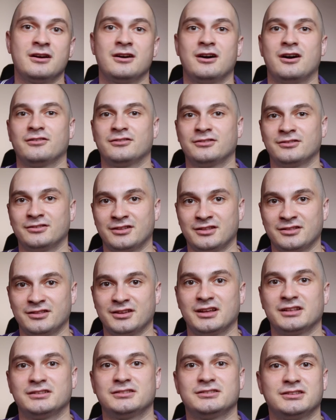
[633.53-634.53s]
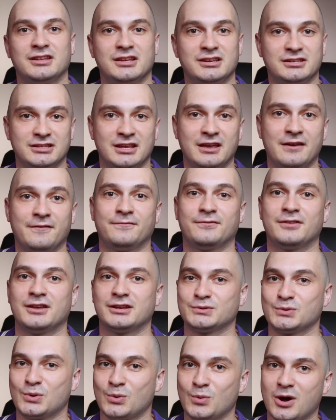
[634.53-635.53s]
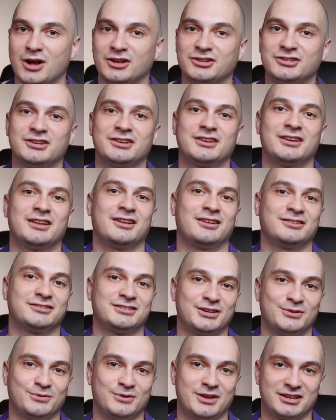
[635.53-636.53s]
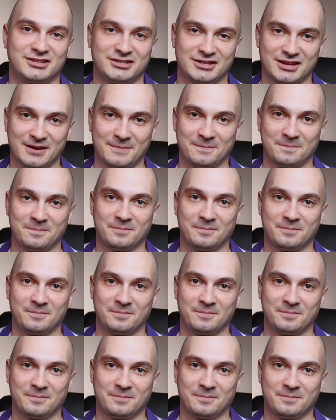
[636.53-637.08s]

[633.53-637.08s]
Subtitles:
Other than that, stay safe, thanks for watching, and I'll see you next time.